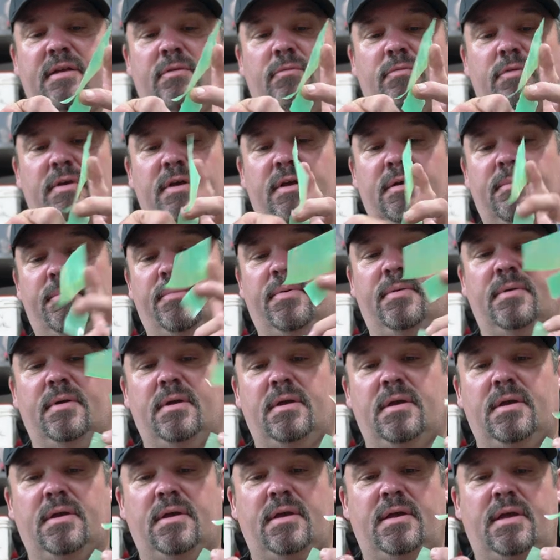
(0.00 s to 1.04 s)
and rip.
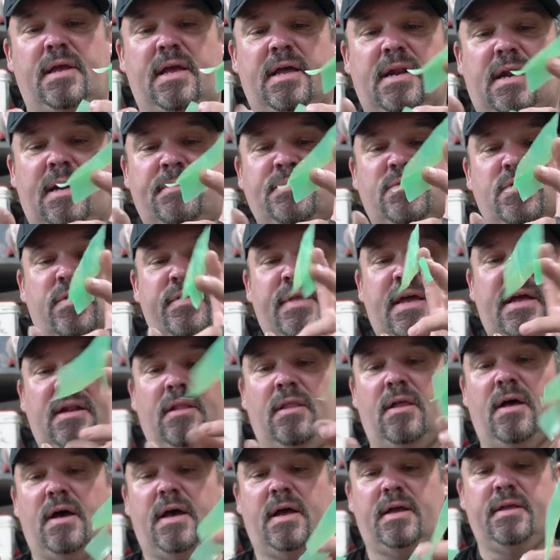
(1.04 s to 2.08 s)
And I'm doing that a
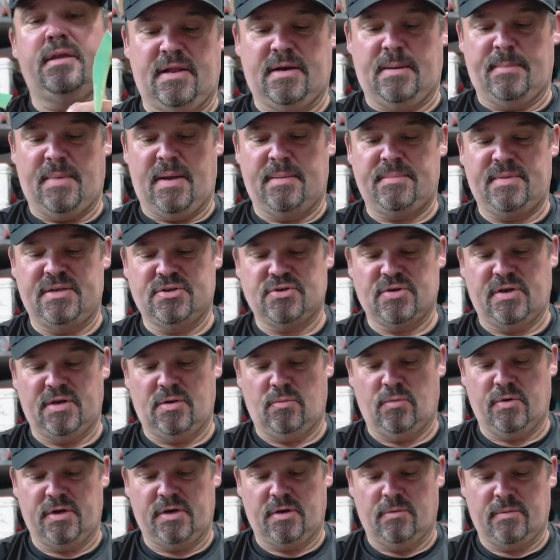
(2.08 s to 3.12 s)
lot. And I might be trying
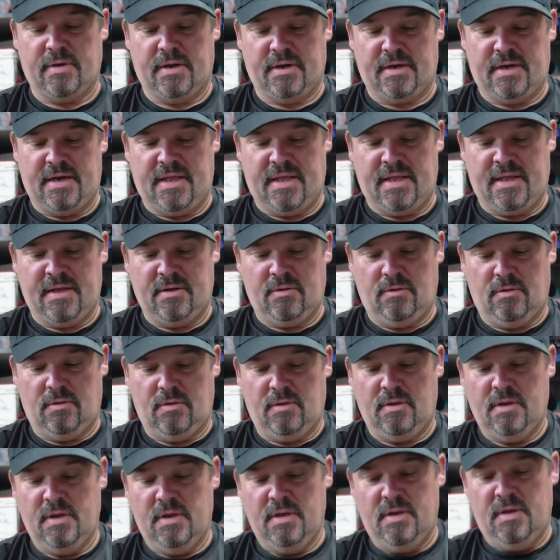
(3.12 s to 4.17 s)
to work around an
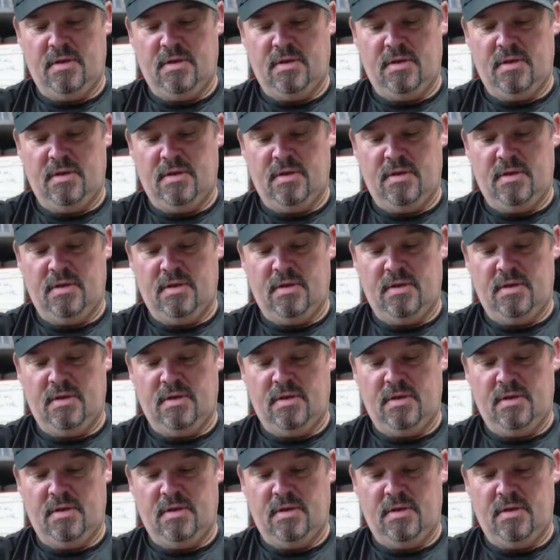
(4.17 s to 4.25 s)
angle